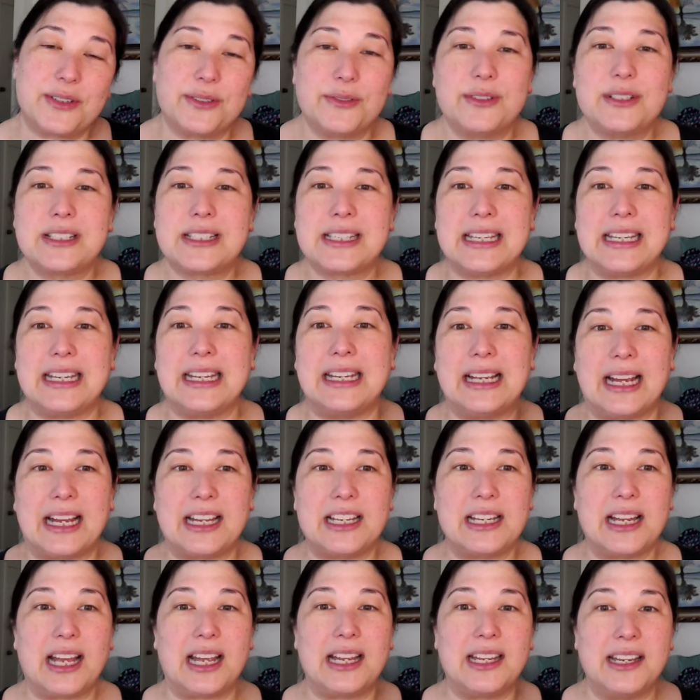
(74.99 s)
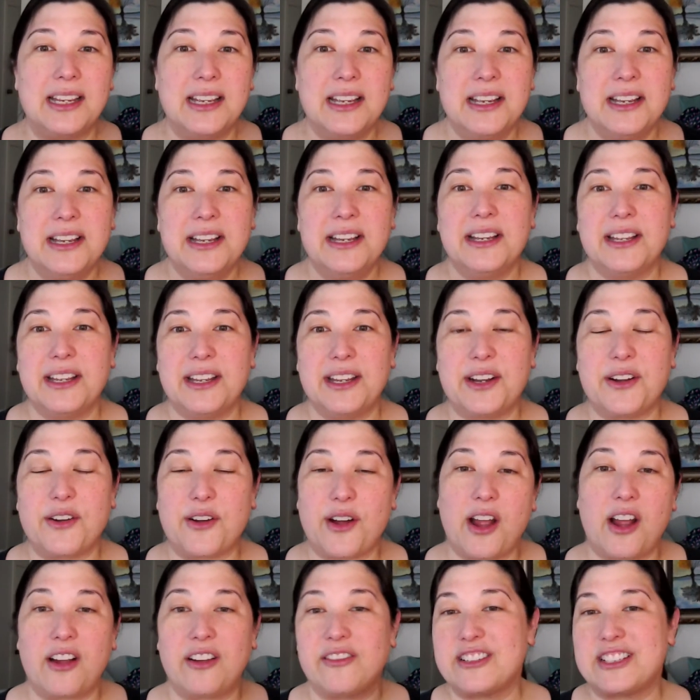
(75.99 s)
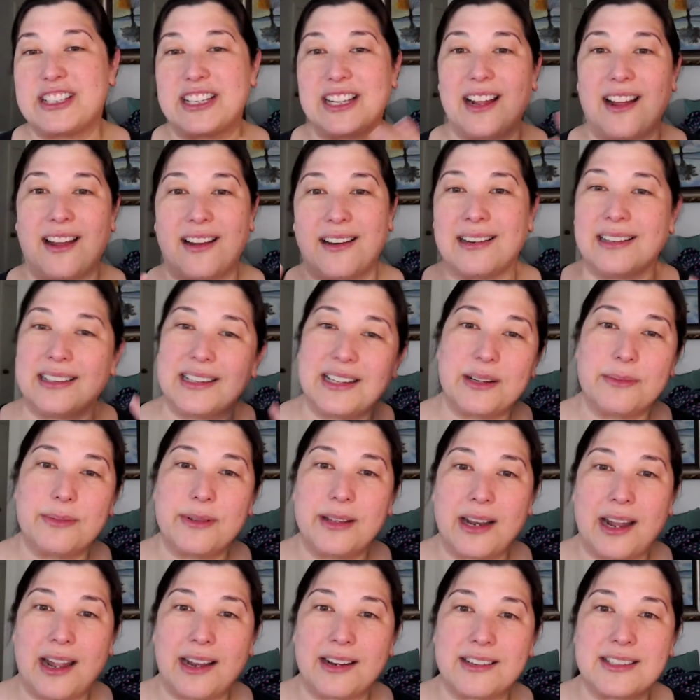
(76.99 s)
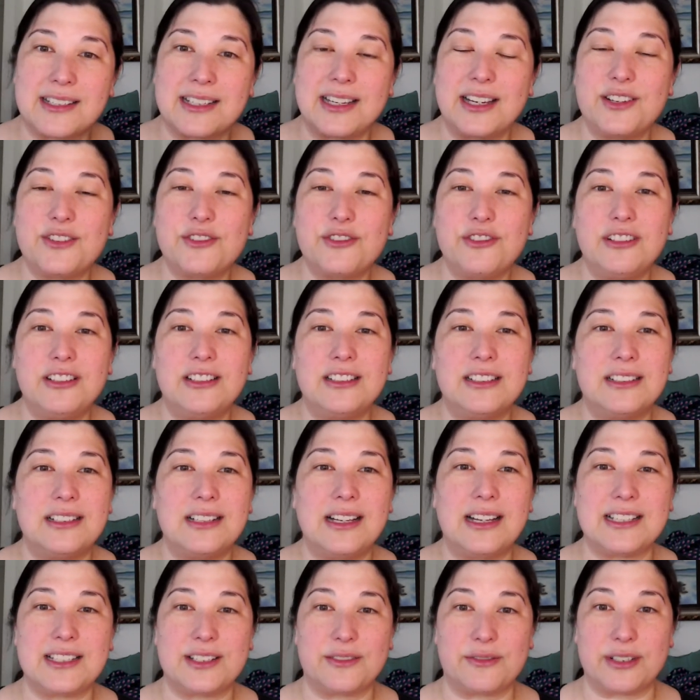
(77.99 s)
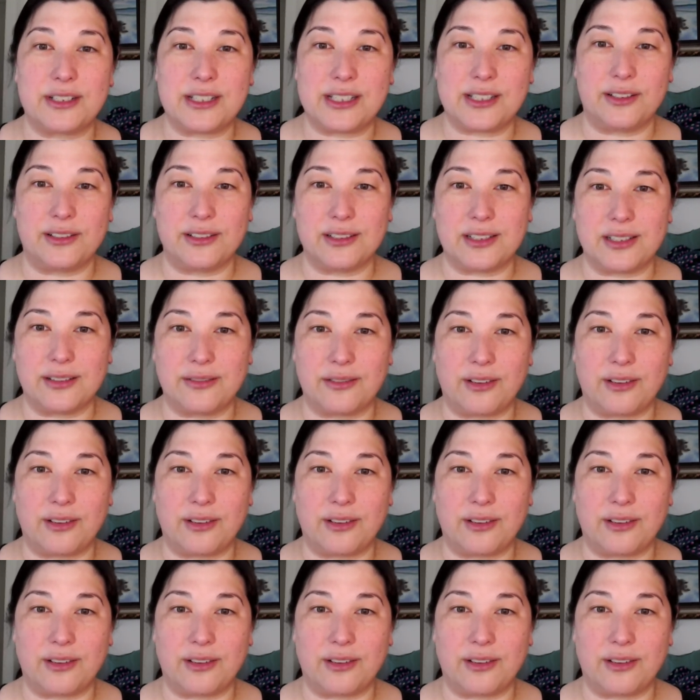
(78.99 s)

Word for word: We'll see. I, I, you know, I obviously got a little bit out of schedule as a result of